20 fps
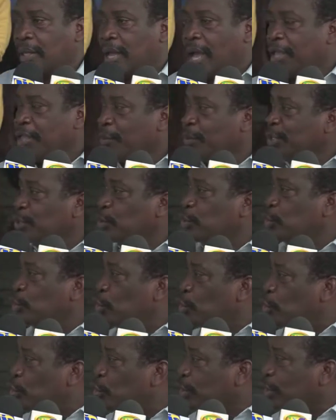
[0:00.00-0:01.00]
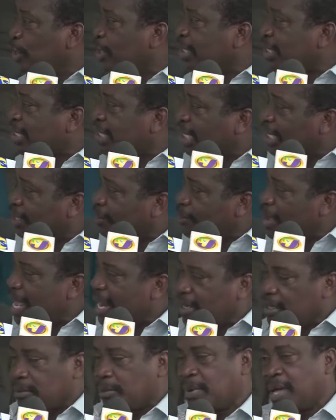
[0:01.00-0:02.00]
And you must use your seat
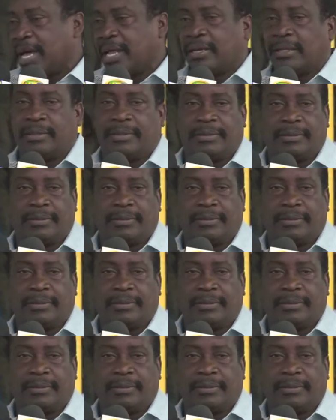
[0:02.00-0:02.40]
belt, man.